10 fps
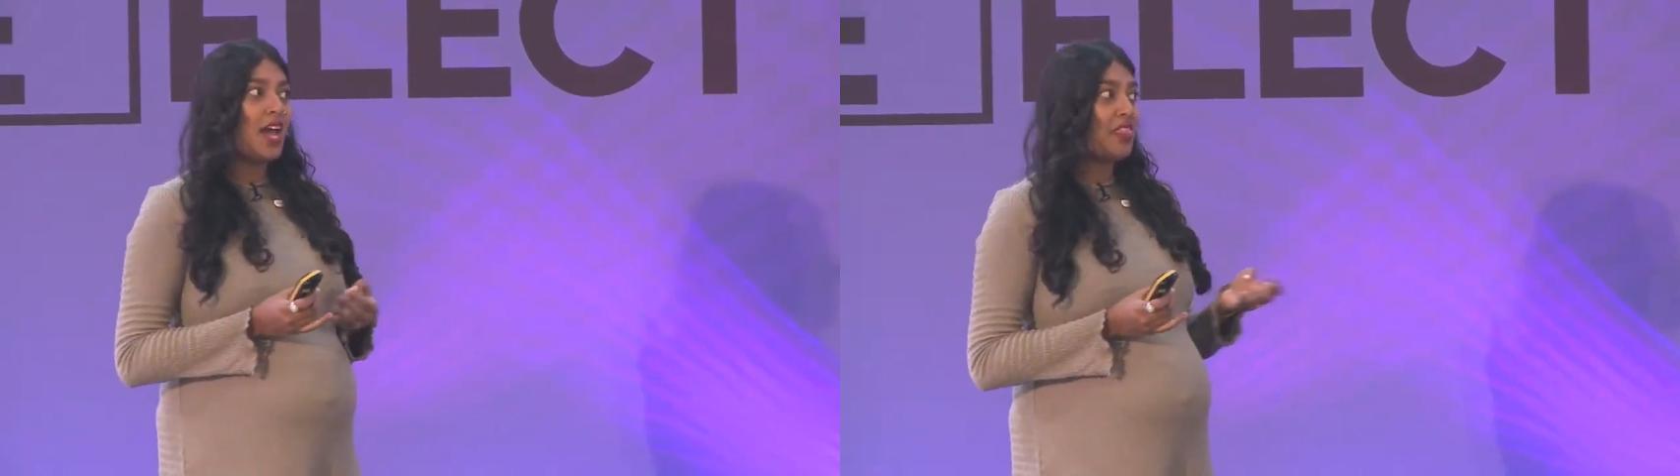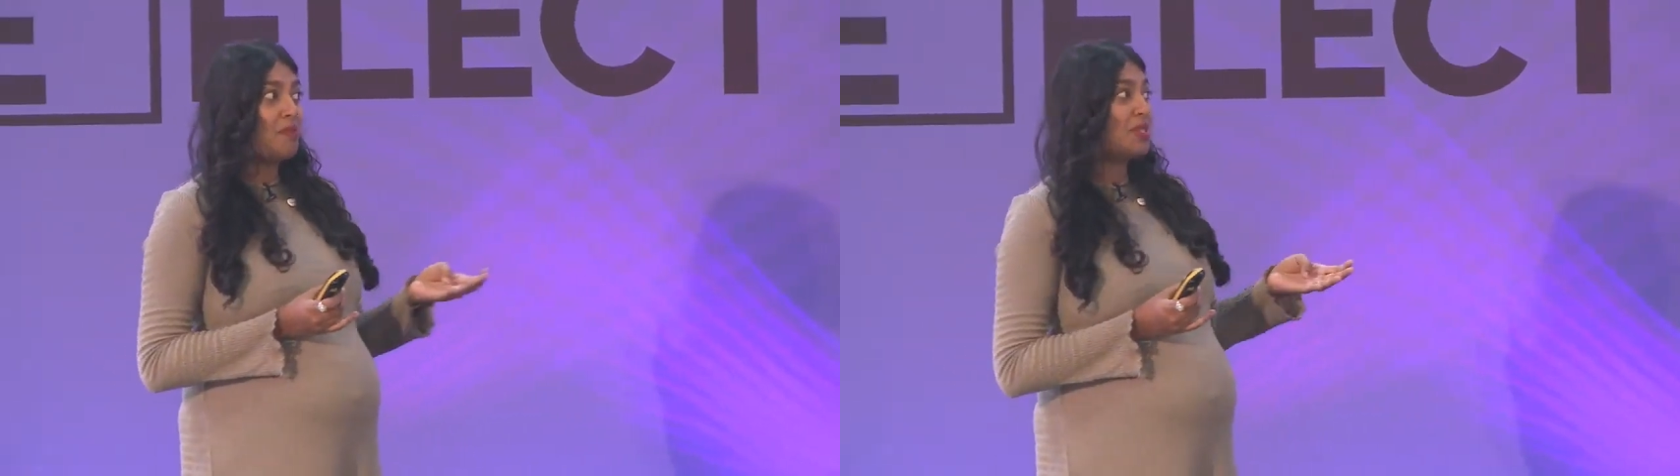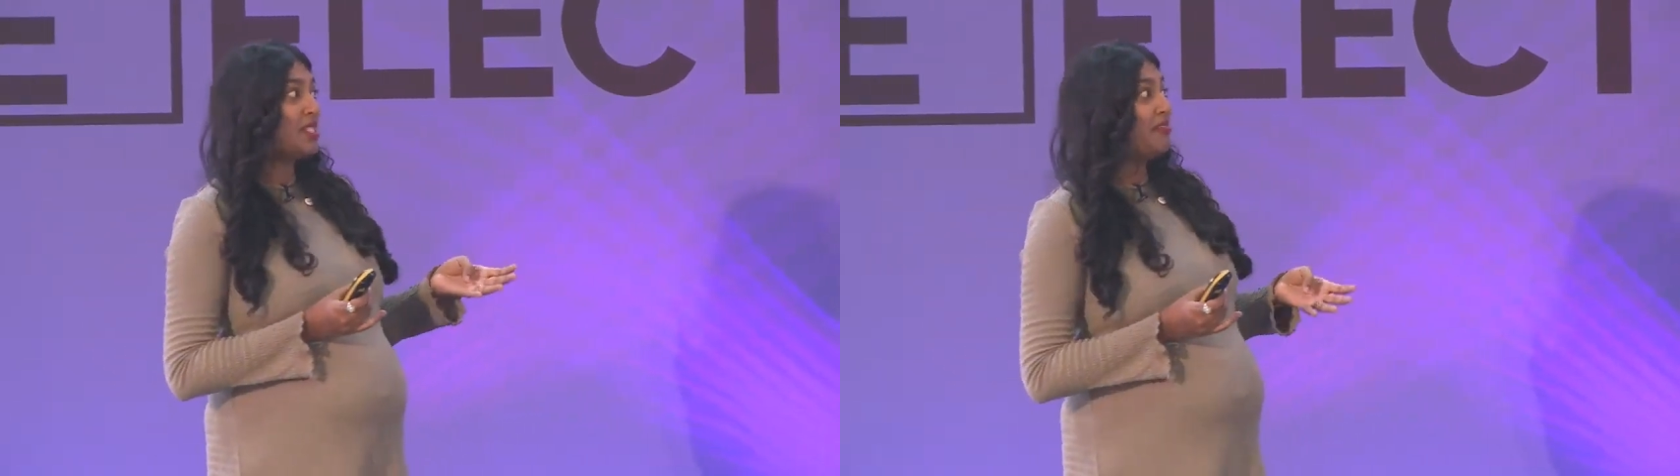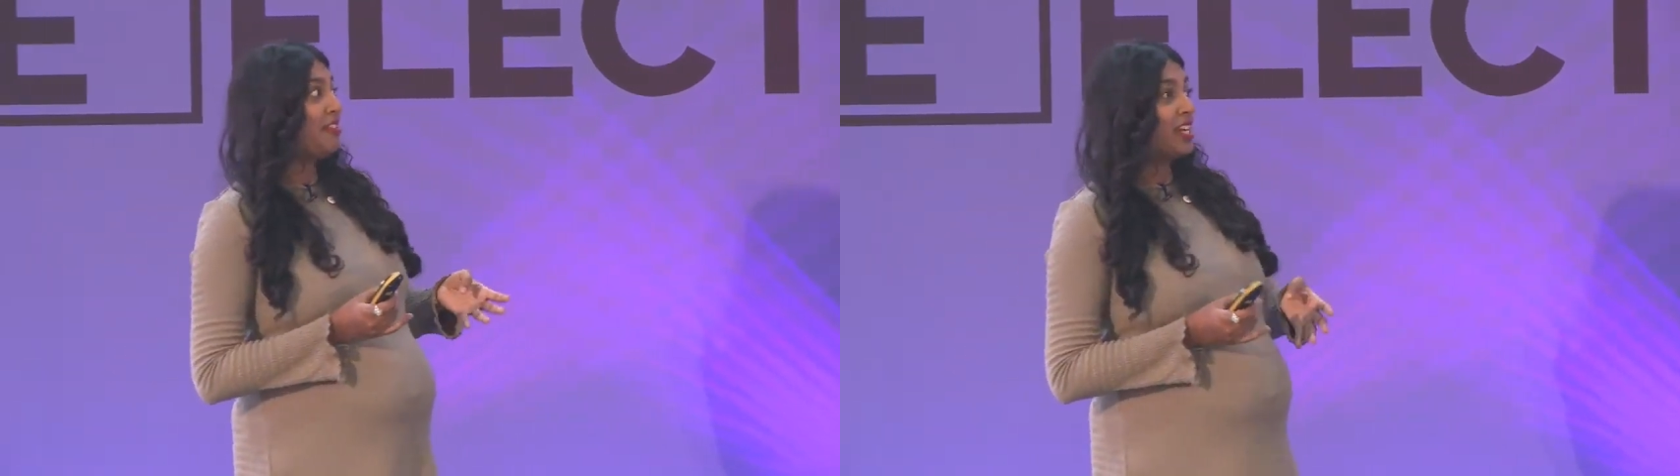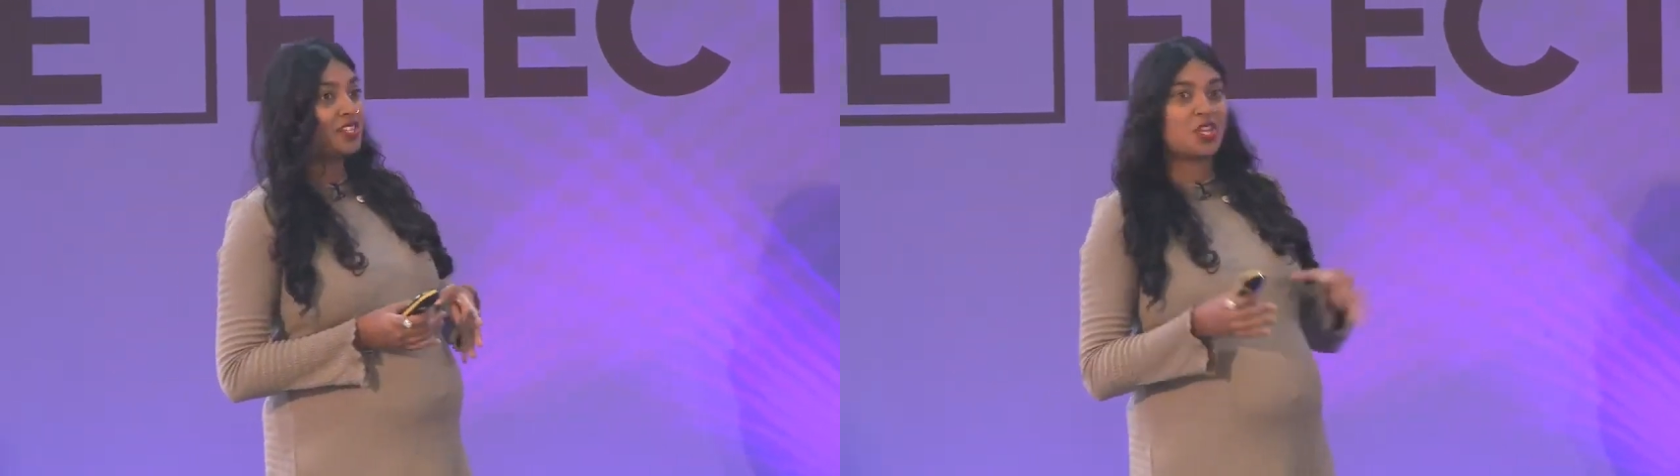Cathay
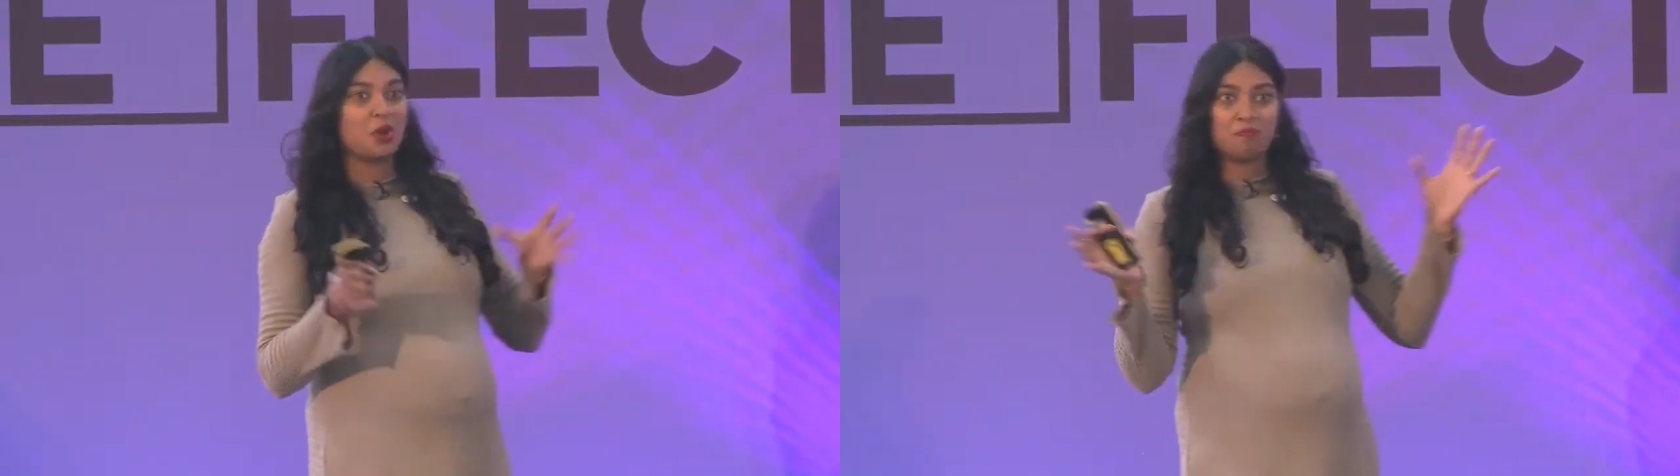Pacific, so